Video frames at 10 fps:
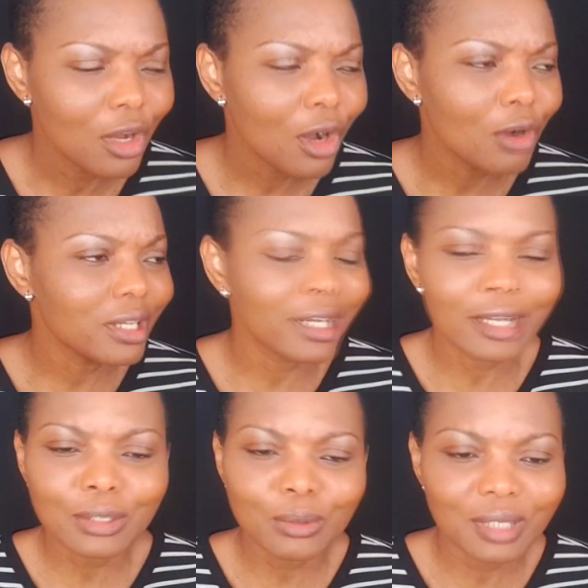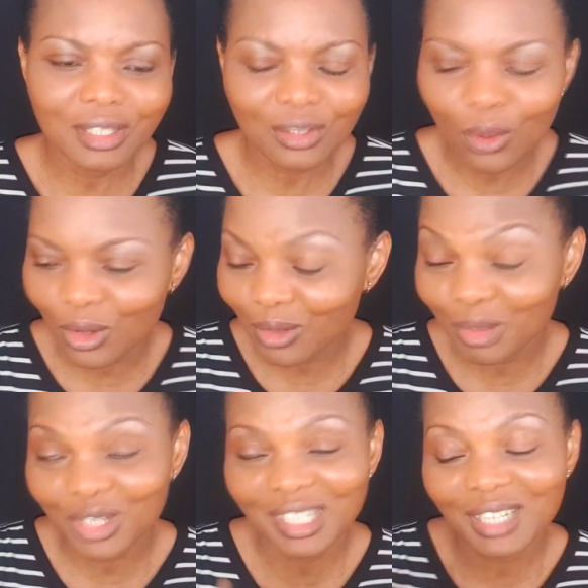All they can do is talk.
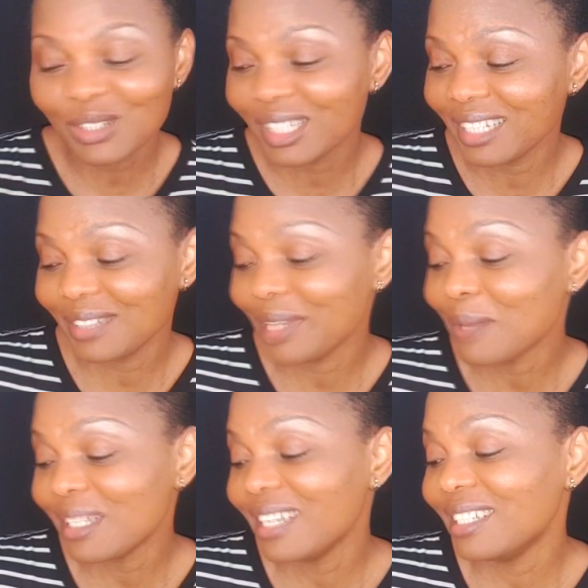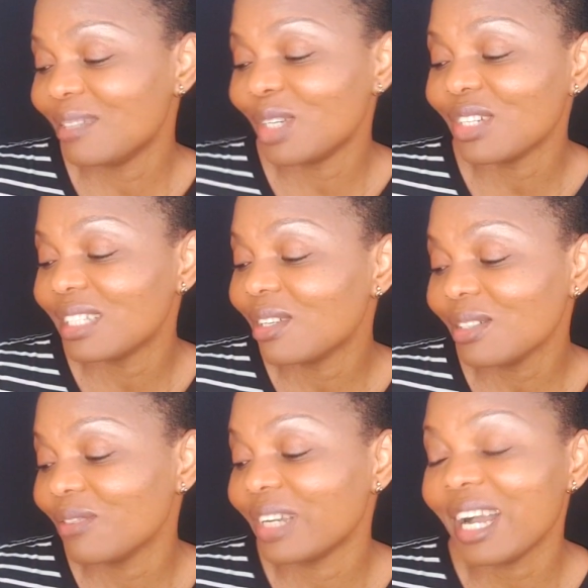Because I know that I'm saying this because a lot
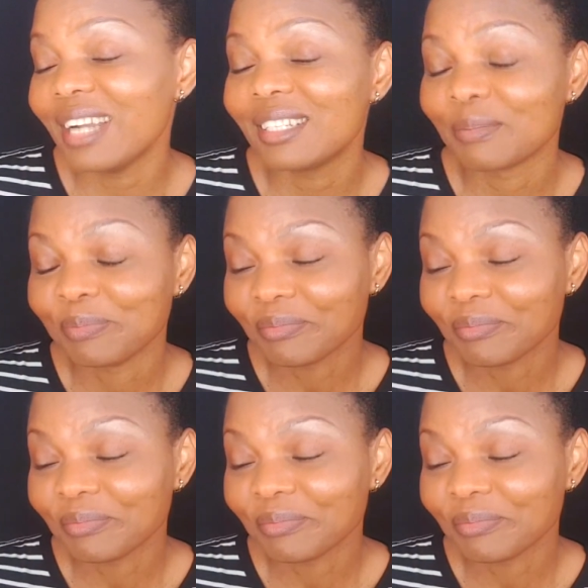of guys